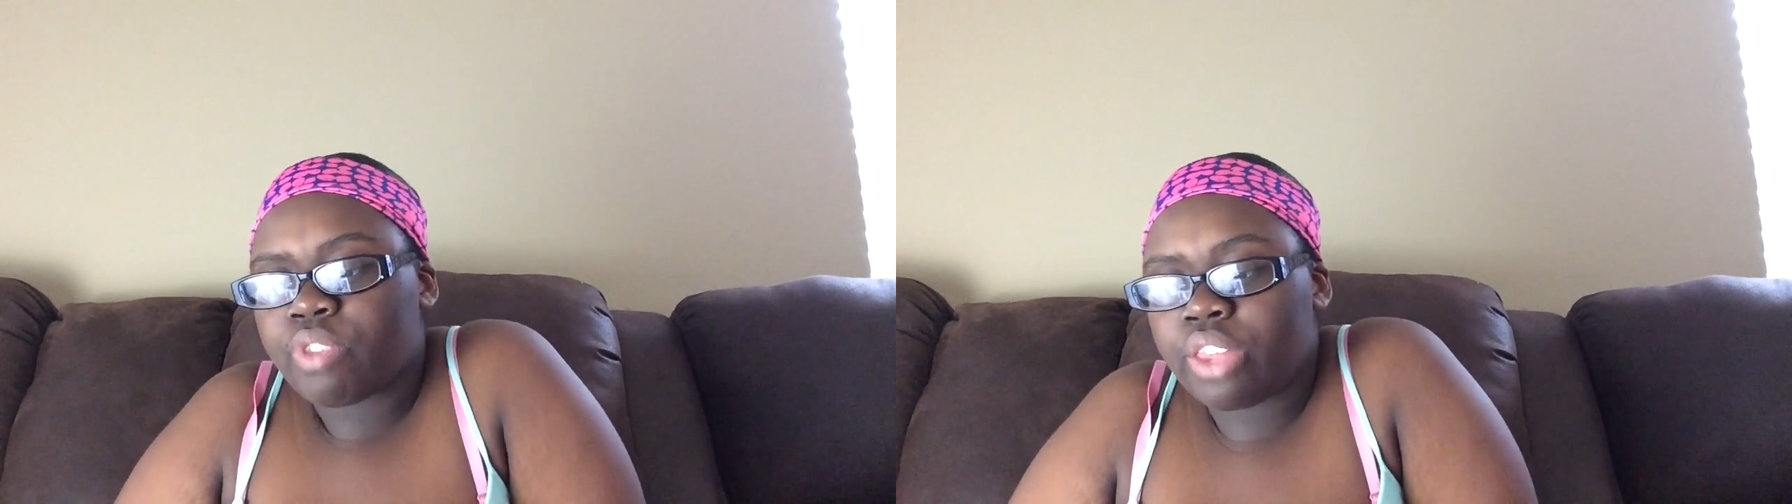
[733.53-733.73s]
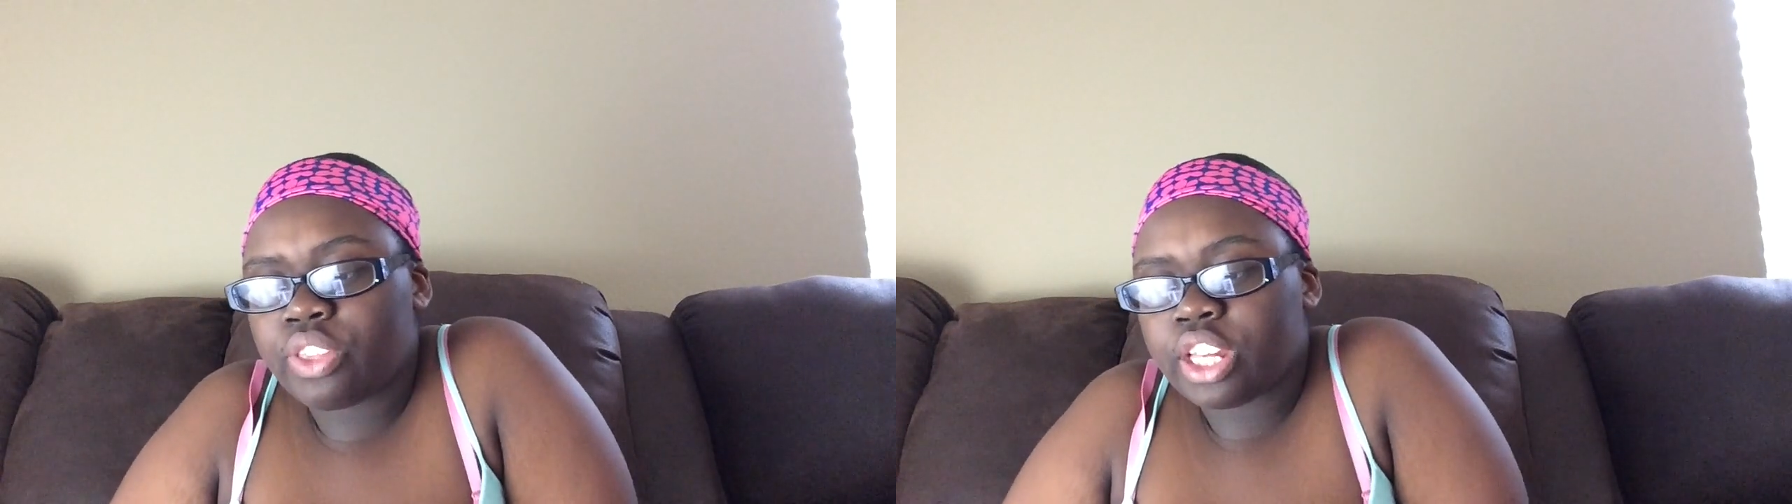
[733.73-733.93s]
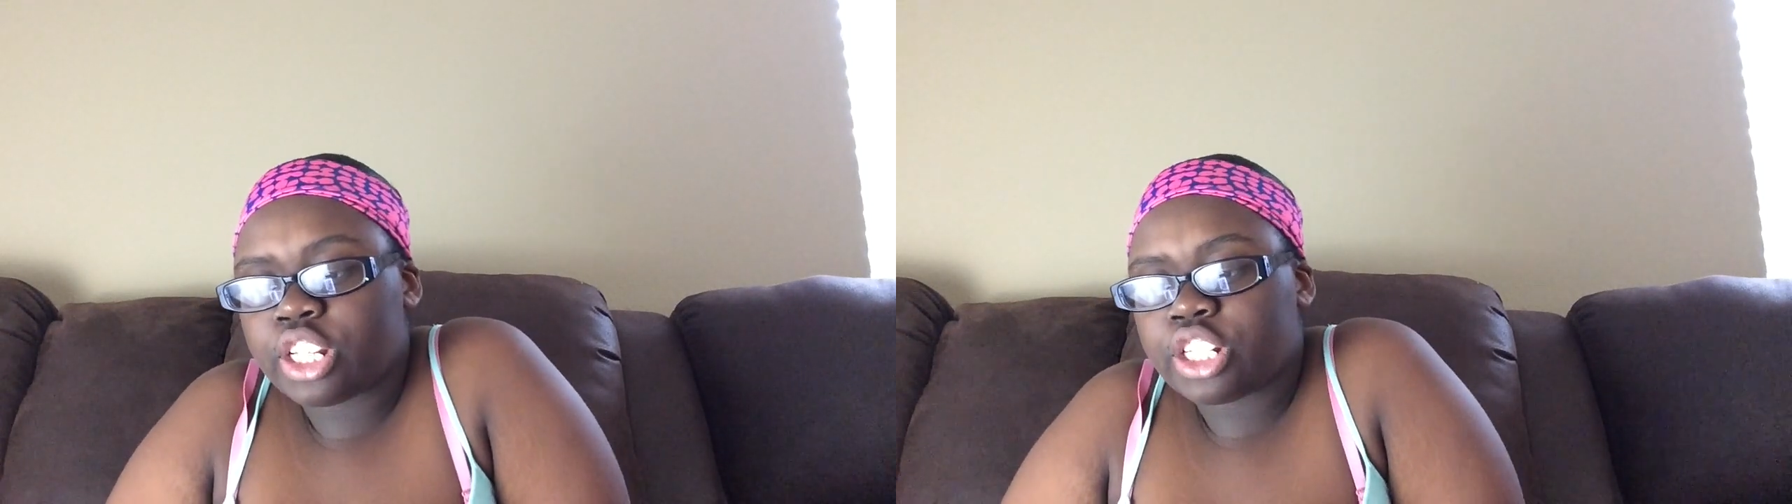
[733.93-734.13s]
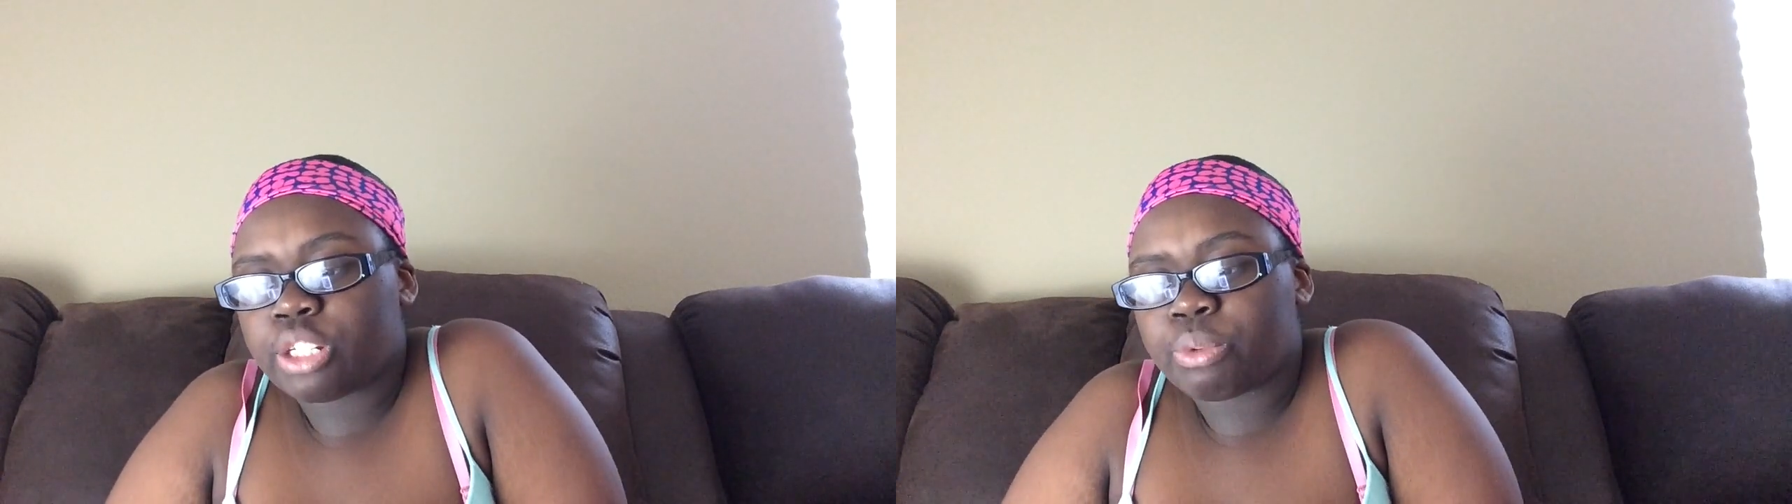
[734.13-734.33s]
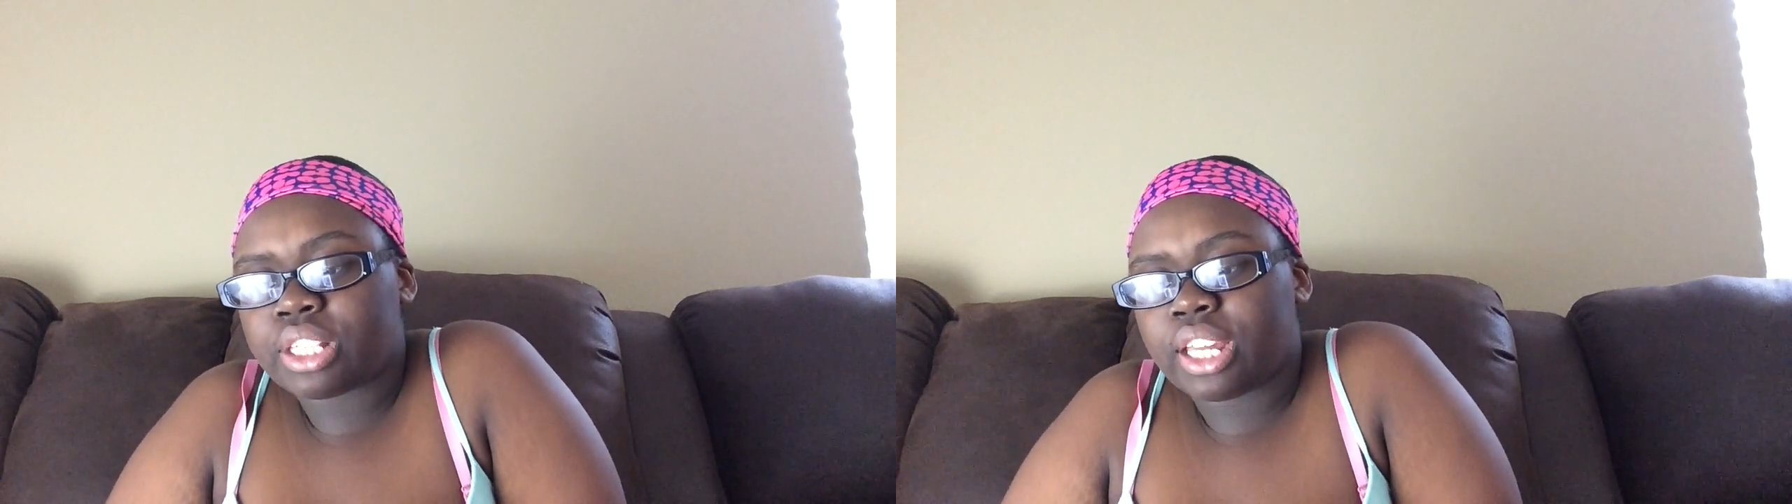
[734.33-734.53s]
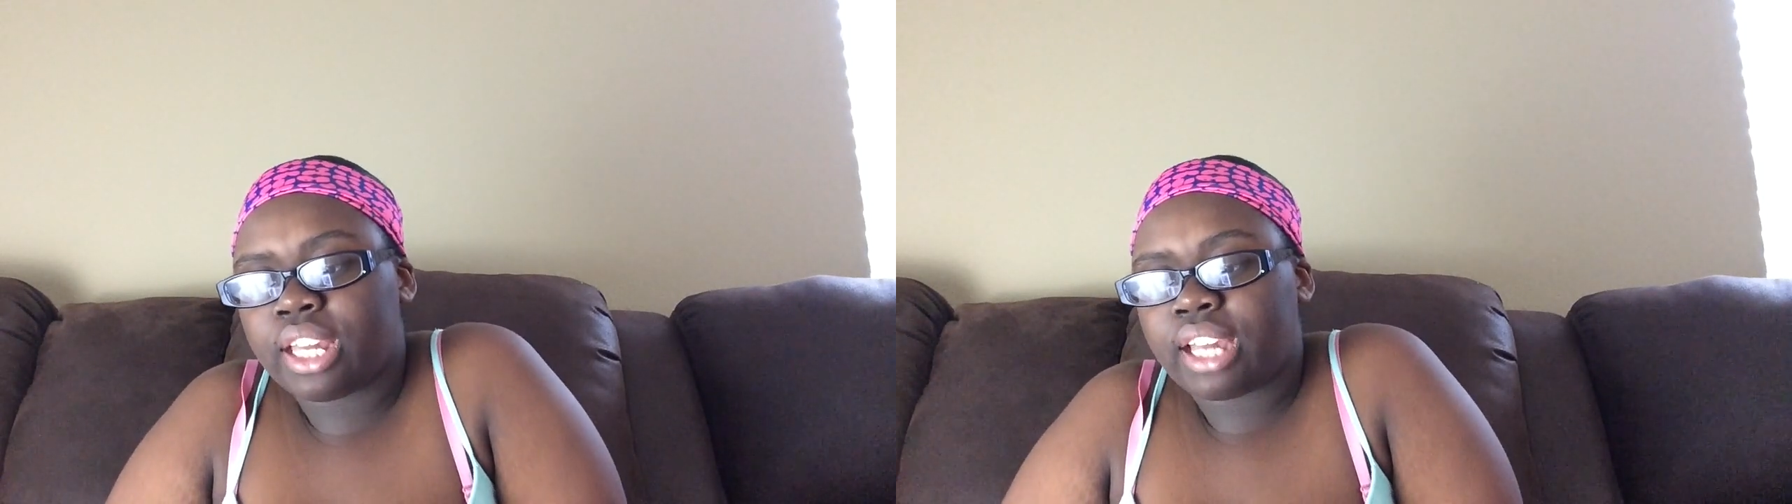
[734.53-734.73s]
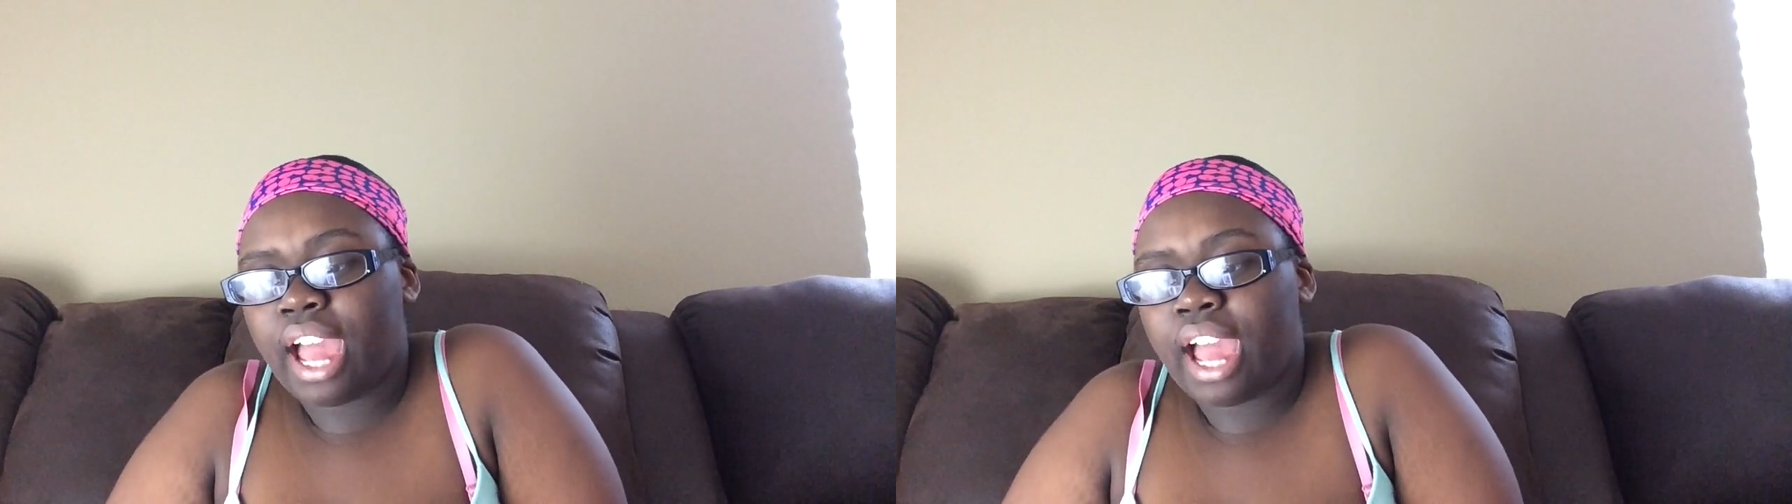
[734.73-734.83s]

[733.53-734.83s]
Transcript: And then she was like,